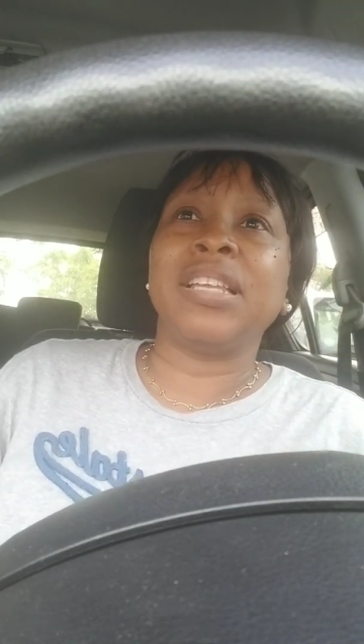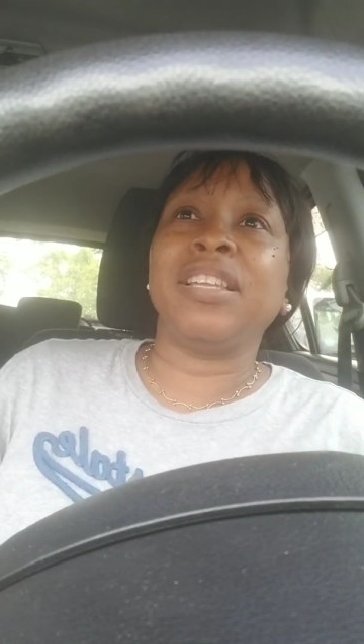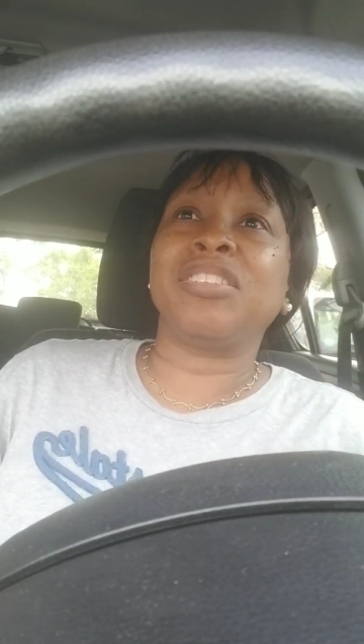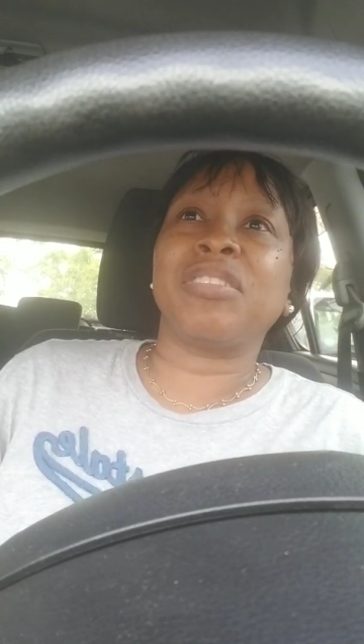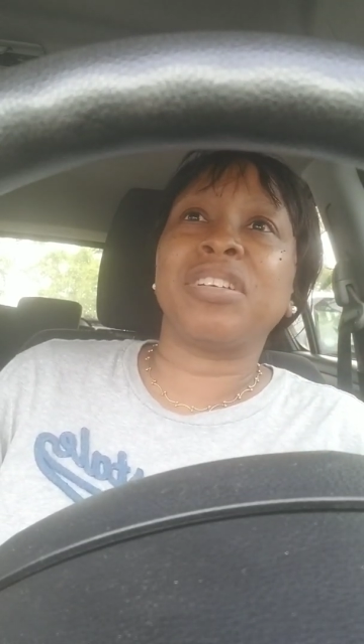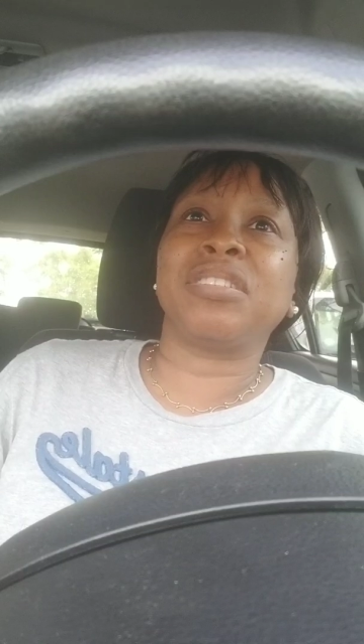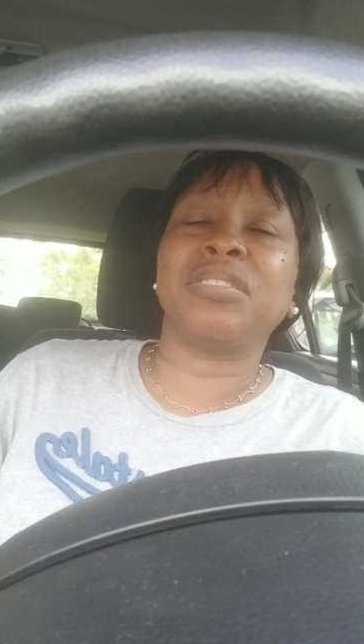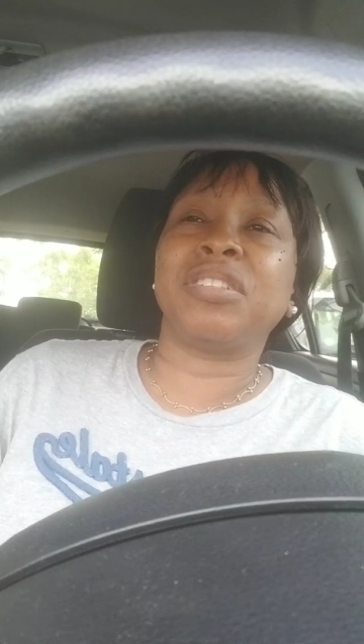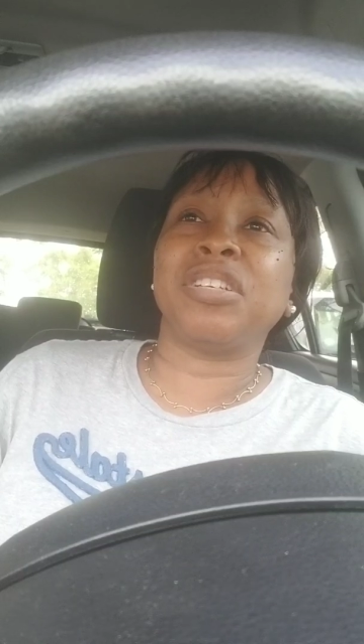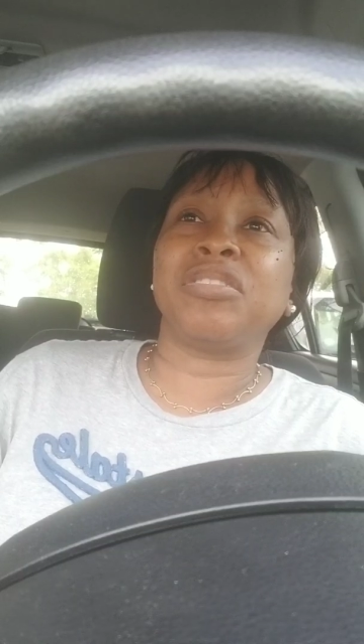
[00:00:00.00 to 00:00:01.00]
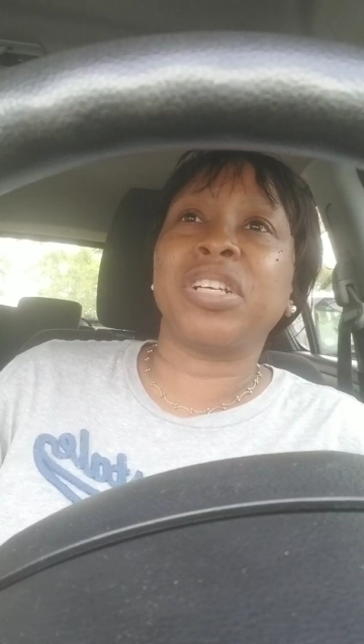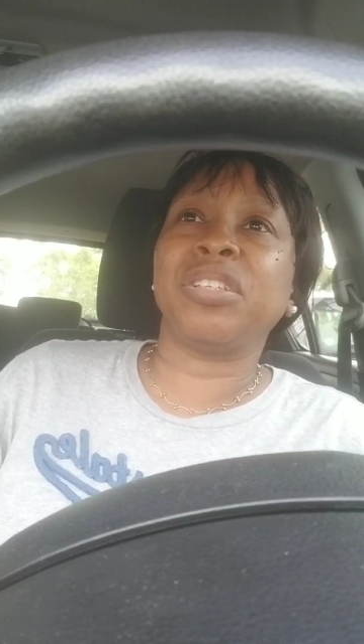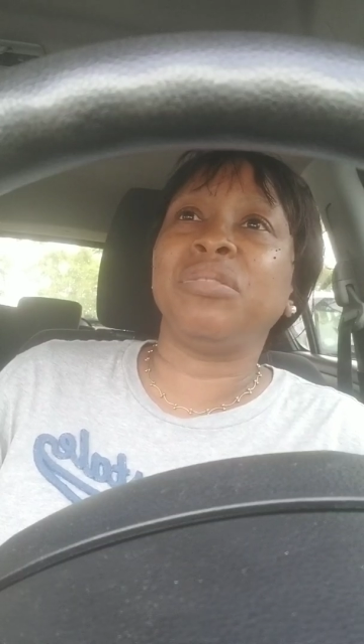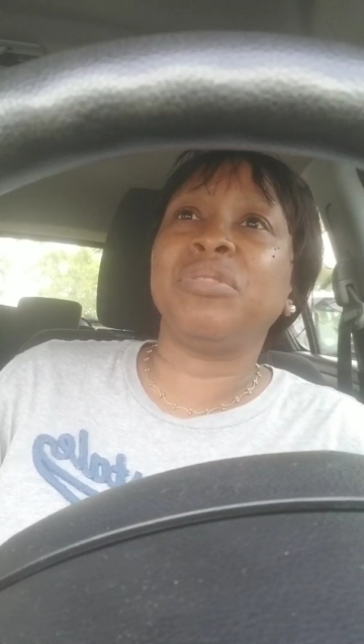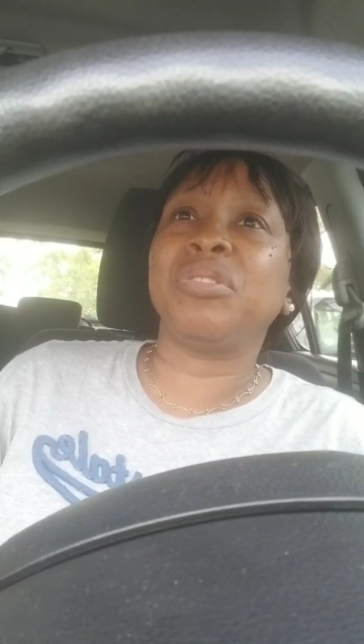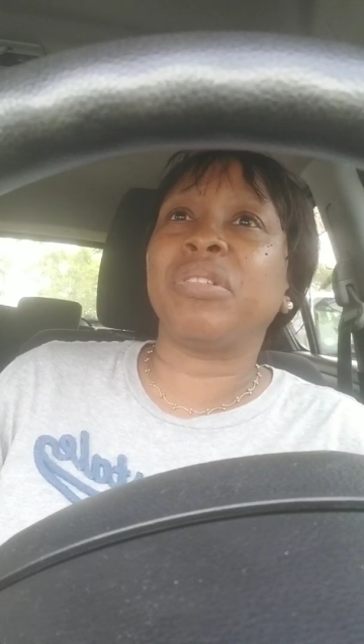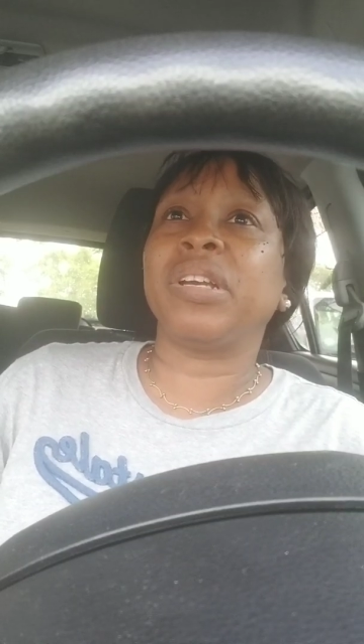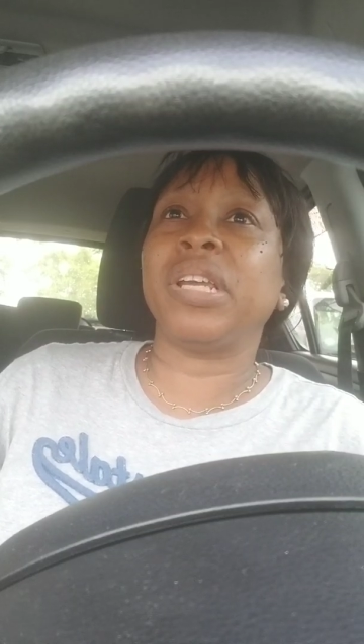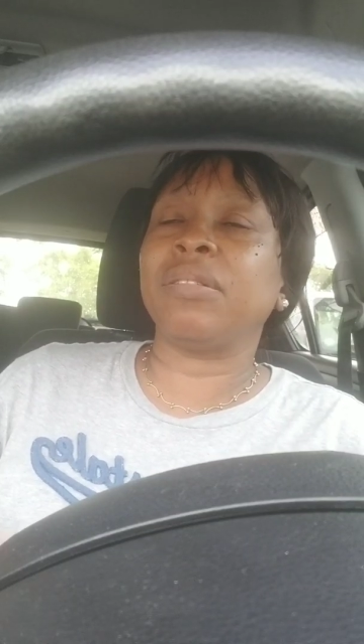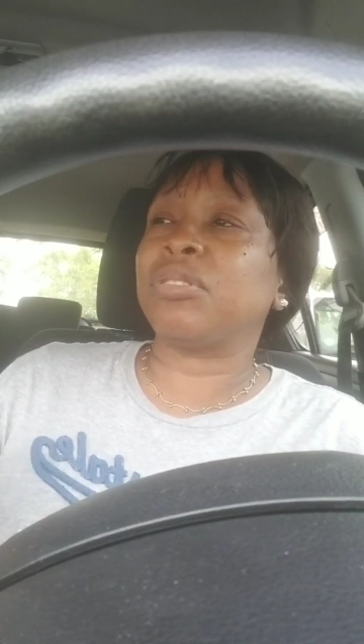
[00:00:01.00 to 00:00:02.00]
they're trying to use your
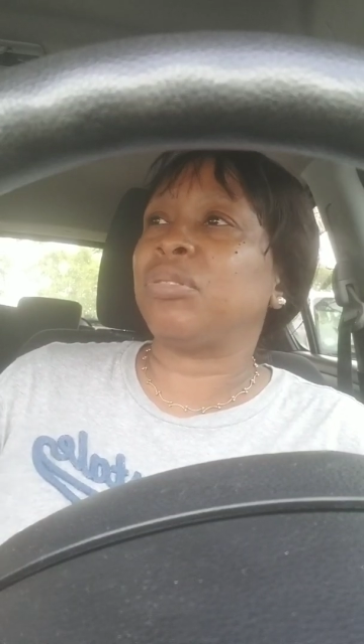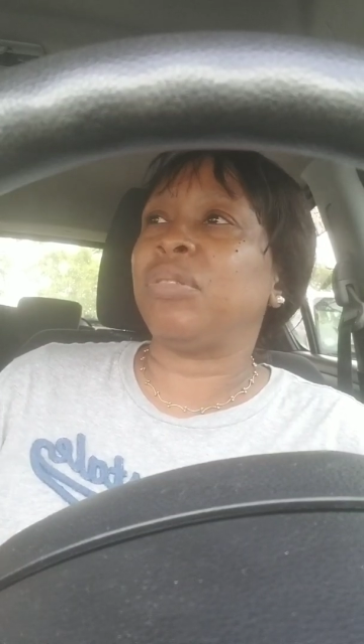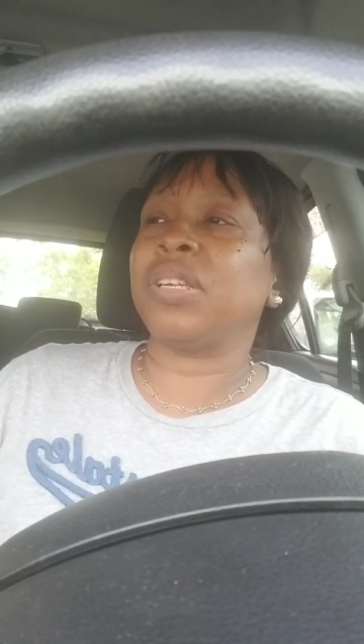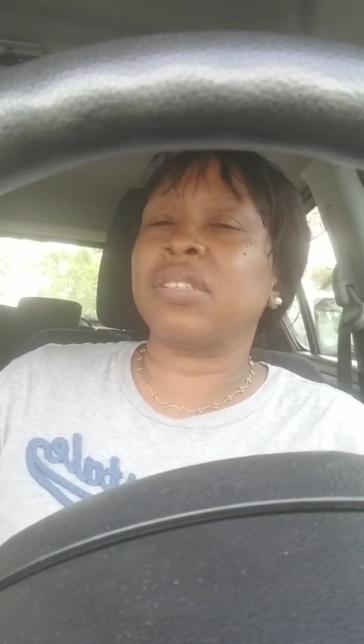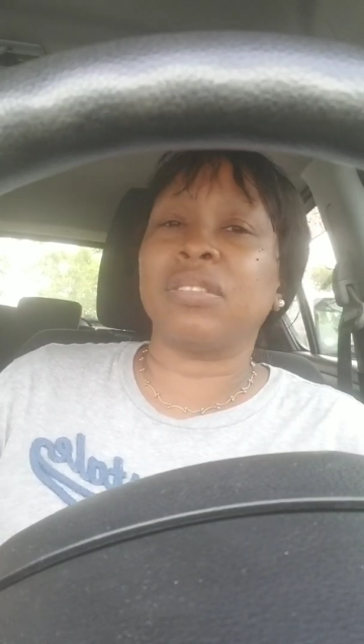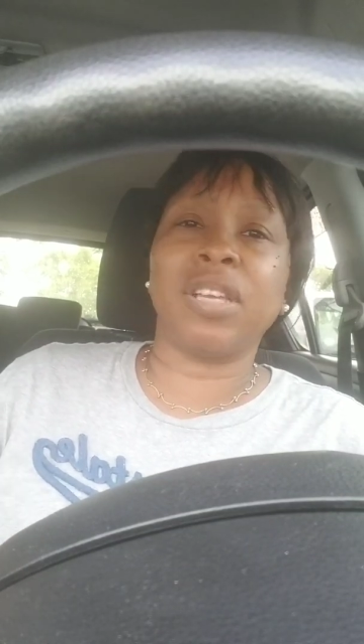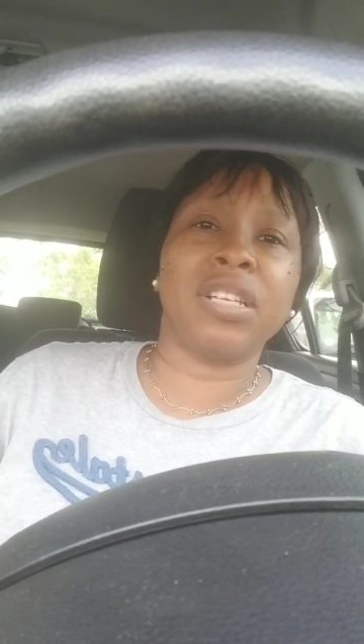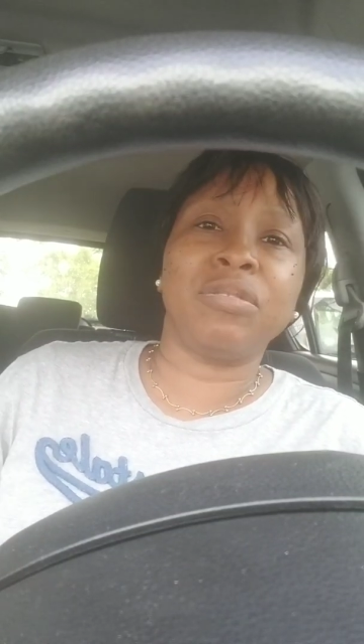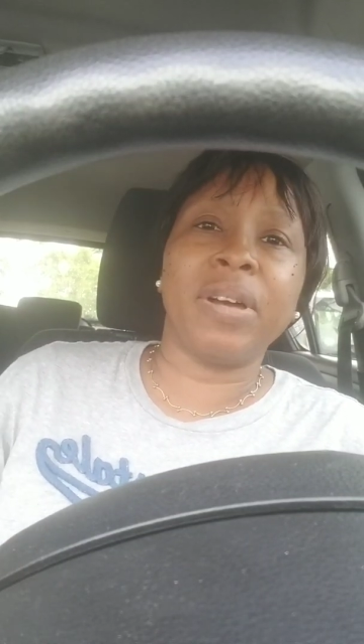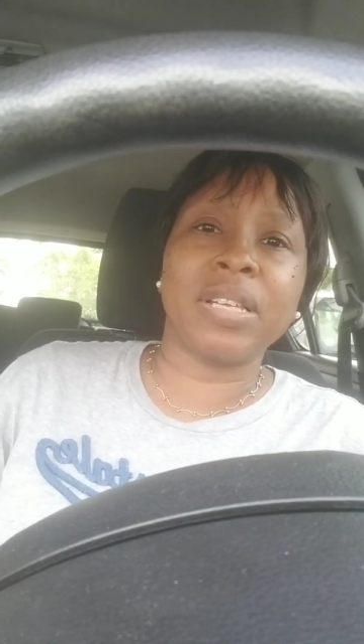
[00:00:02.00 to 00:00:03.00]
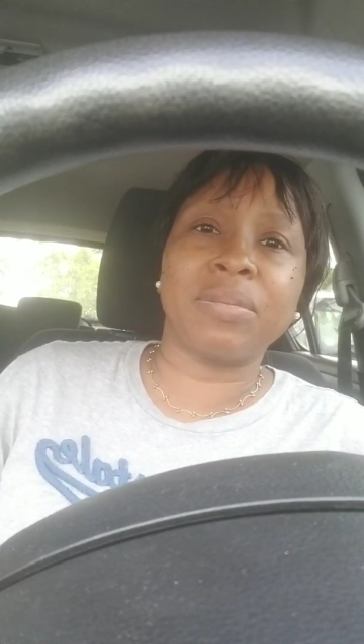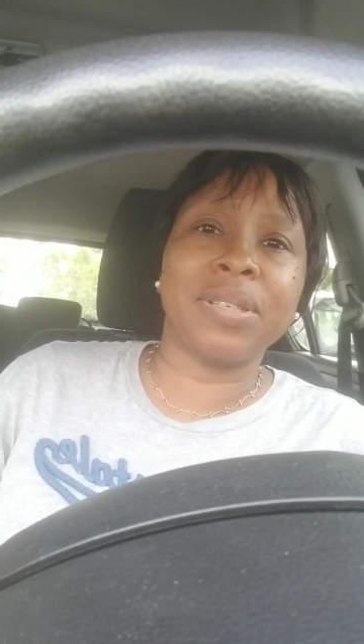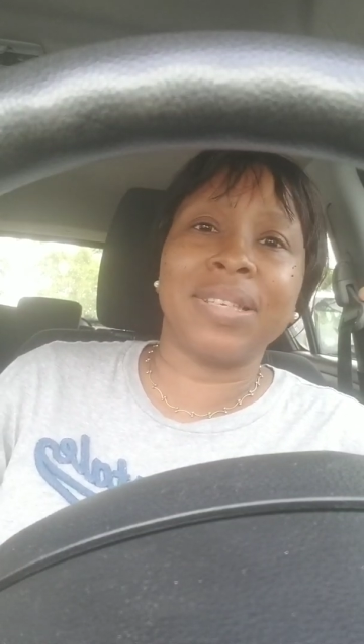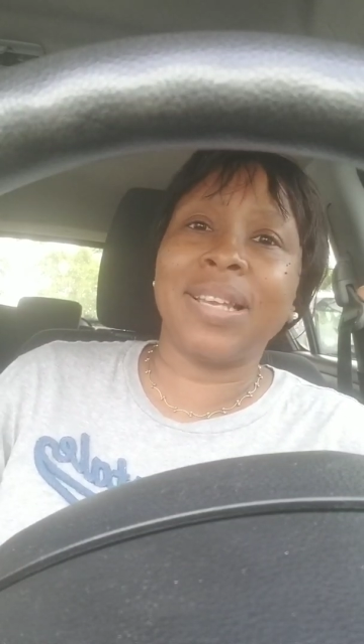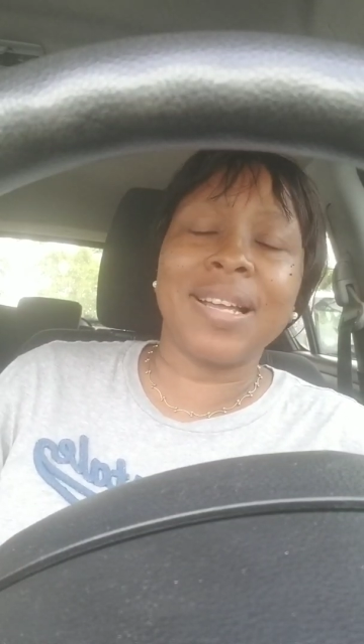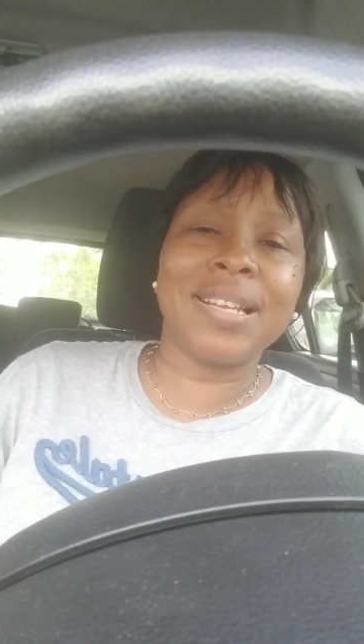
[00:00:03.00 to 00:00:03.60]
name to do this and do XYZ.